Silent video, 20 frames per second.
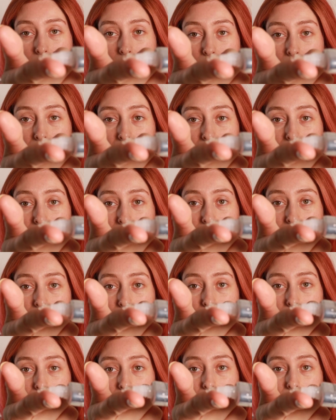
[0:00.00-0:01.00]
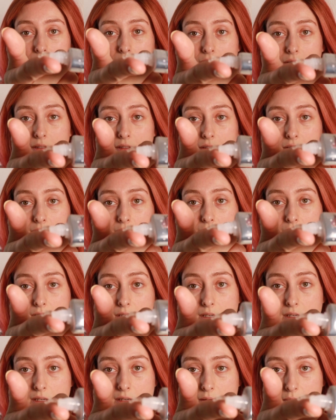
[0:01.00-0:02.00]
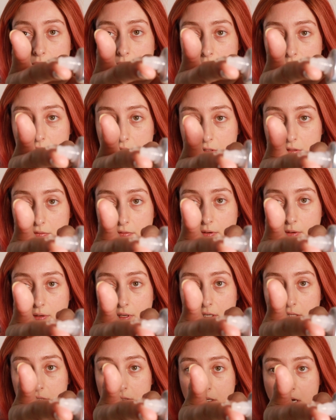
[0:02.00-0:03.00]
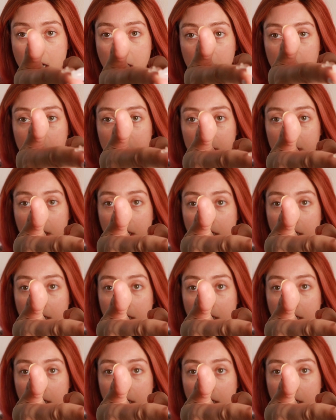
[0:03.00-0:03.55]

Oh, please focus. Please focus on this